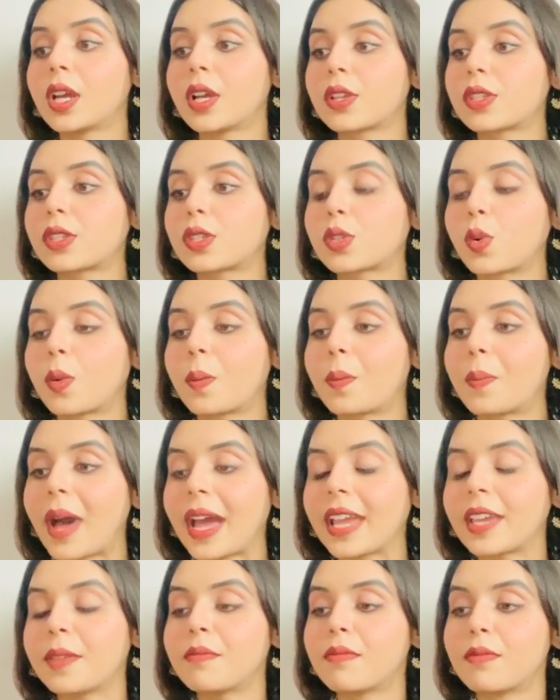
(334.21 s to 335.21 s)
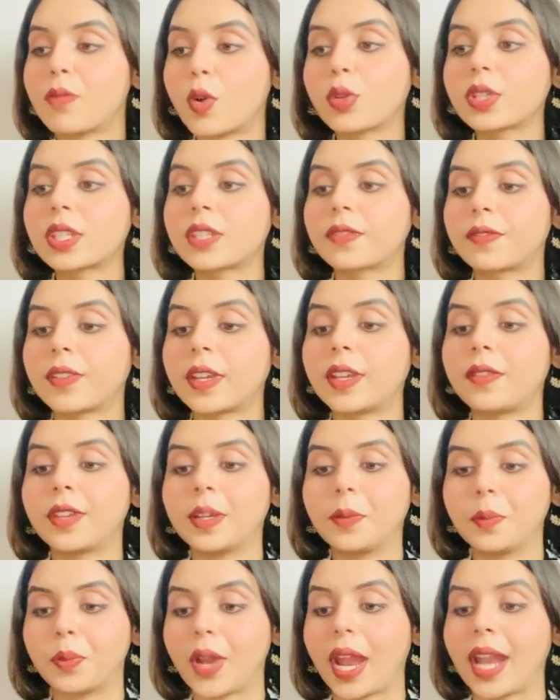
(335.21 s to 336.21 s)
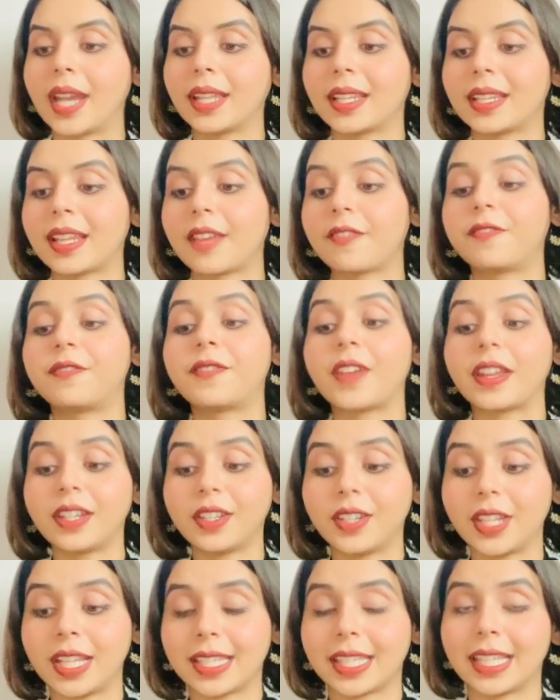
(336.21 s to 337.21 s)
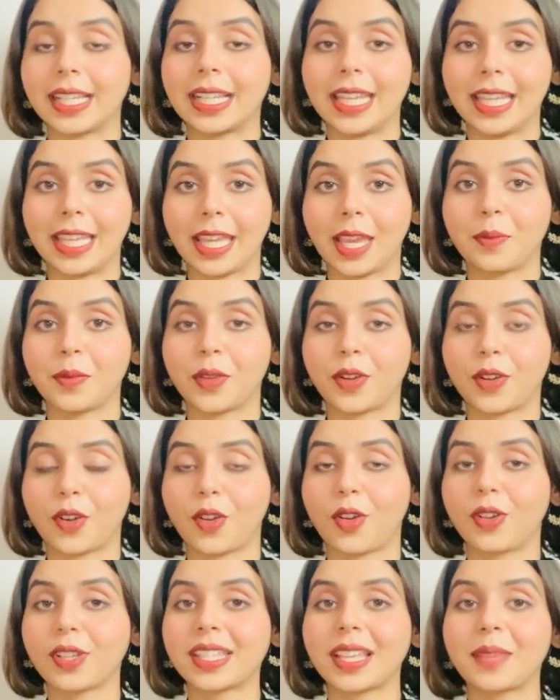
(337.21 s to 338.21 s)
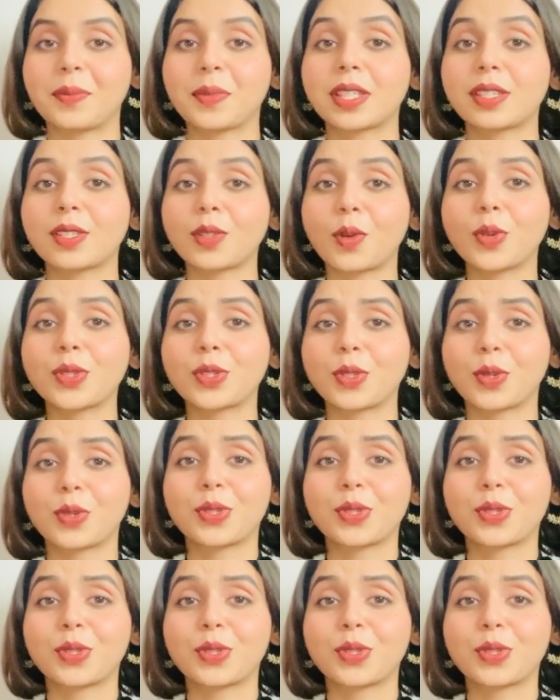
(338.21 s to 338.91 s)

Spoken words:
so my most favorite brand that I very recently came across, I'm so